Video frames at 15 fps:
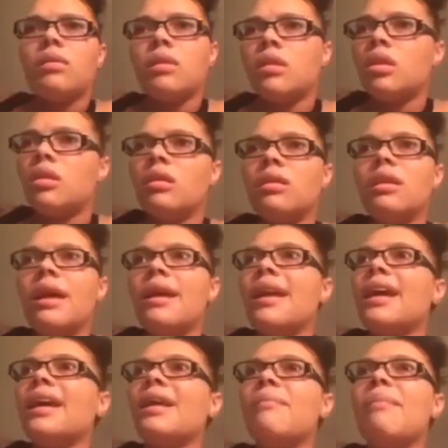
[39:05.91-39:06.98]
That
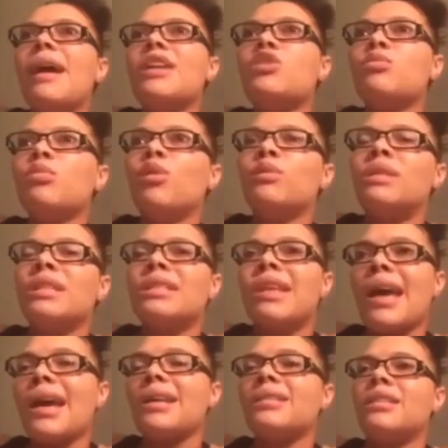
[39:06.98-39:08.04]
nigga done made you move to
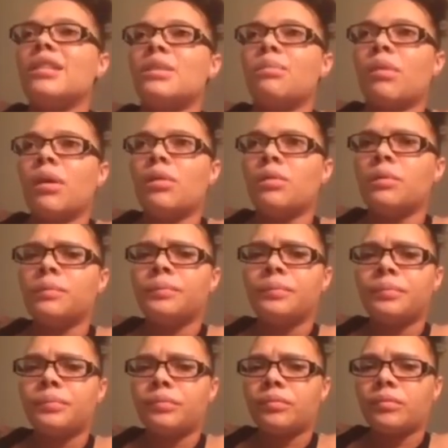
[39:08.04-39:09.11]
Texas, bro.
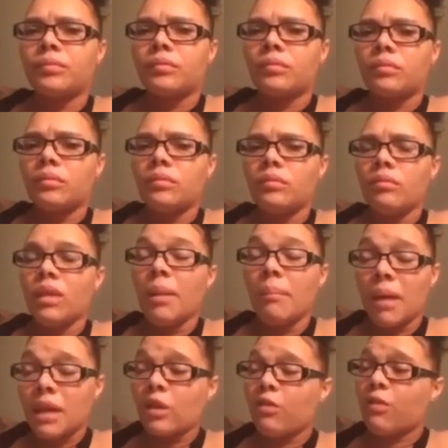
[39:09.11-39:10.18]

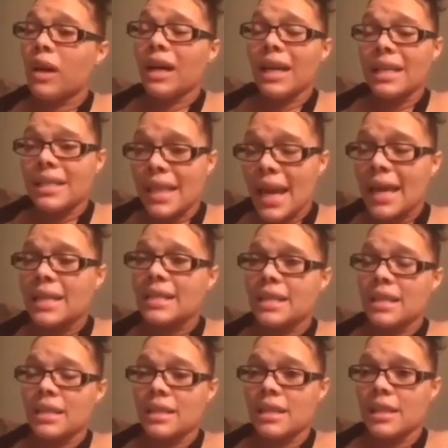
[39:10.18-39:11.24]
Motherfucking
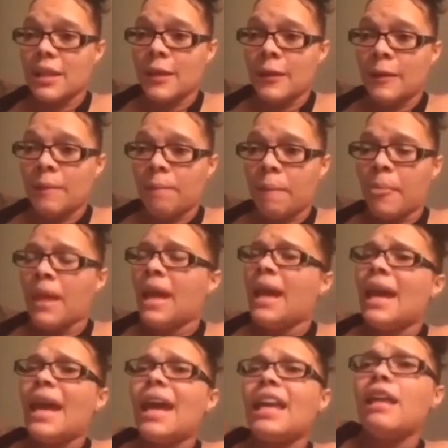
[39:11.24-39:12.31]
Texas.
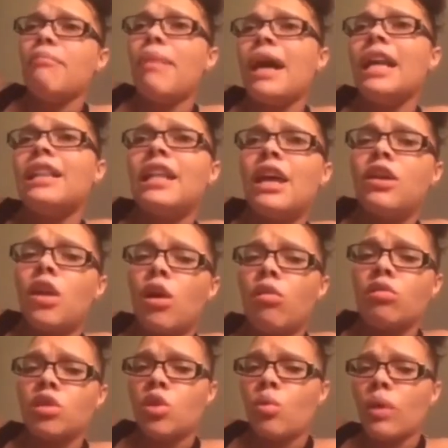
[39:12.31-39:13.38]
Anybody that
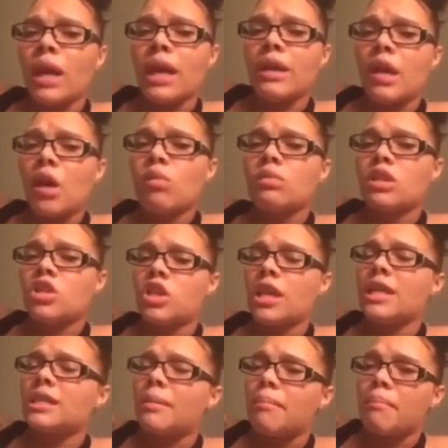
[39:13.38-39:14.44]
knows Queen knows that
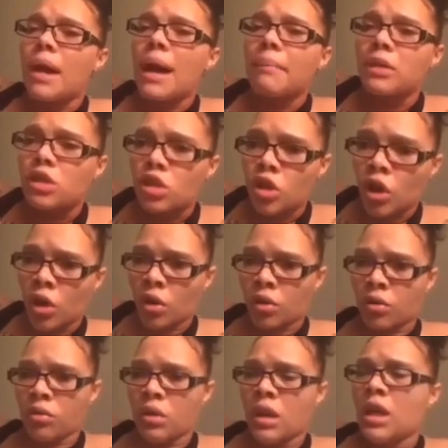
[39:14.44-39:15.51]
she is a mama's
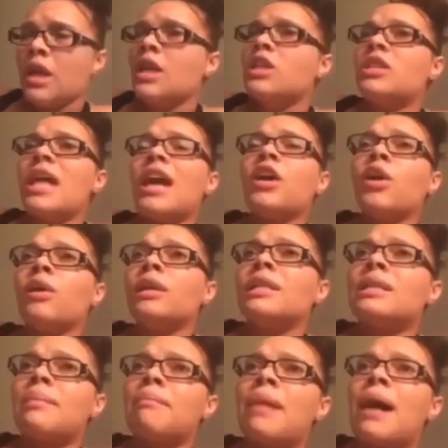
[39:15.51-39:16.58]
girl. That girl
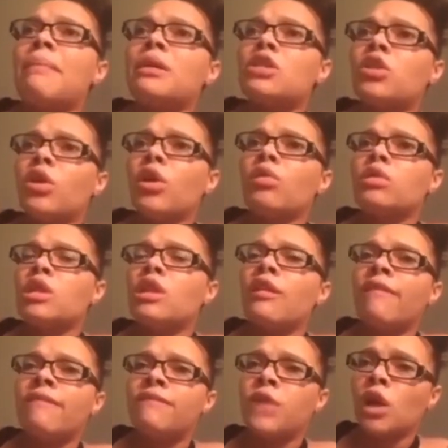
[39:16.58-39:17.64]
is a mama's girl to
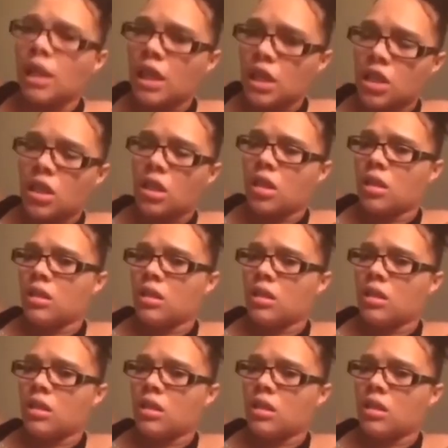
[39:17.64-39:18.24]
the fullest.